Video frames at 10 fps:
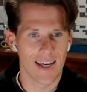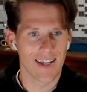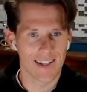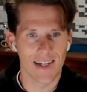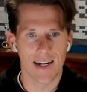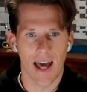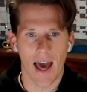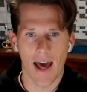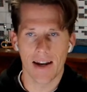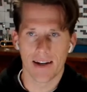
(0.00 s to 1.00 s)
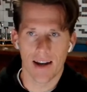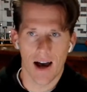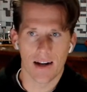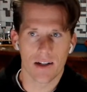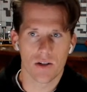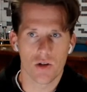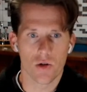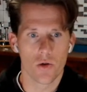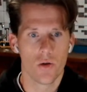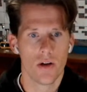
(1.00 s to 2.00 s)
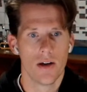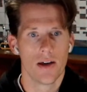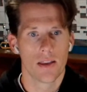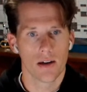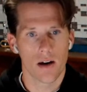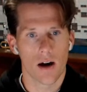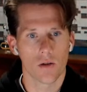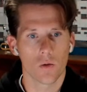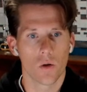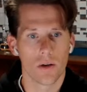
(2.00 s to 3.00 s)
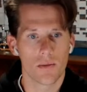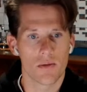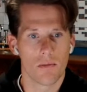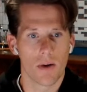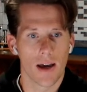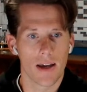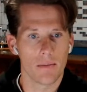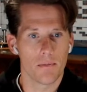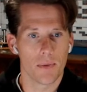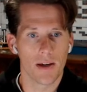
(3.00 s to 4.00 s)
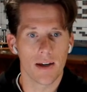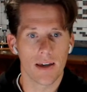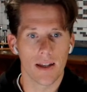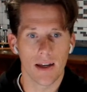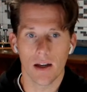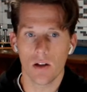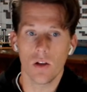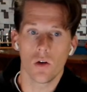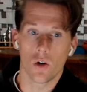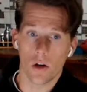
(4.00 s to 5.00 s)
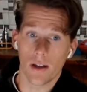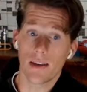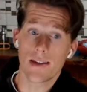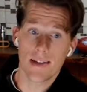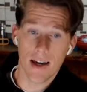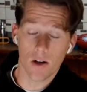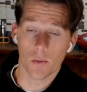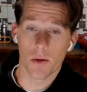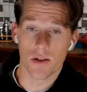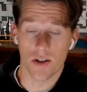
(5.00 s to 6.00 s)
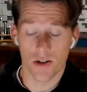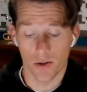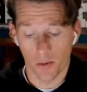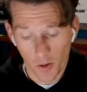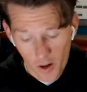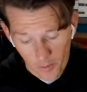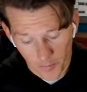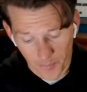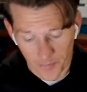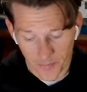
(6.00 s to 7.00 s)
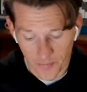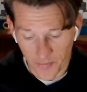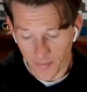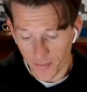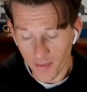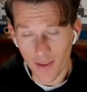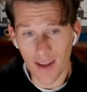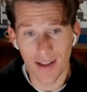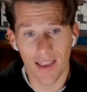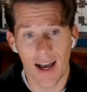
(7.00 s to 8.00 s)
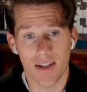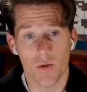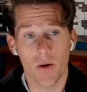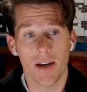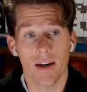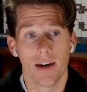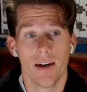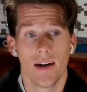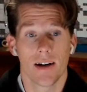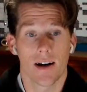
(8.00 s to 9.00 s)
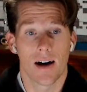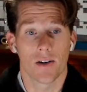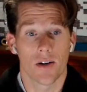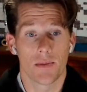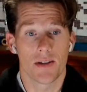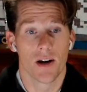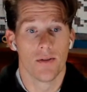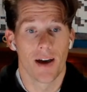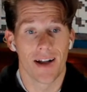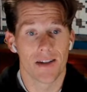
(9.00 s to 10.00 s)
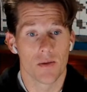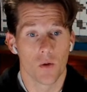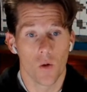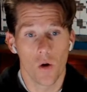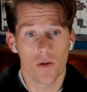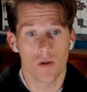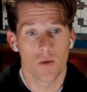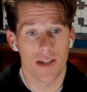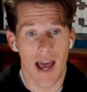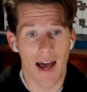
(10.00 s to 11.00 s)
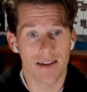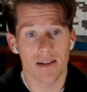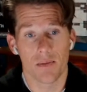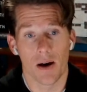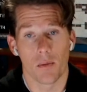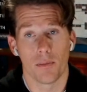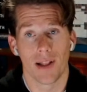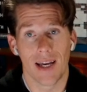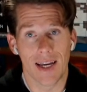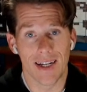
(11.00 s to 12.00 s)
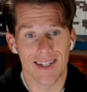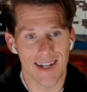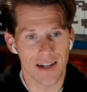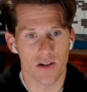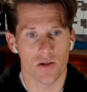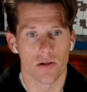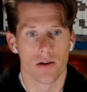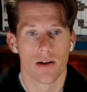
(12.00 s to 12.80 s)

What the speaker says: hinted at, nodded to, that Connor Williams might be getting a look at the center position. Well, last week, Connor himself had some quotes and was asked about playing center.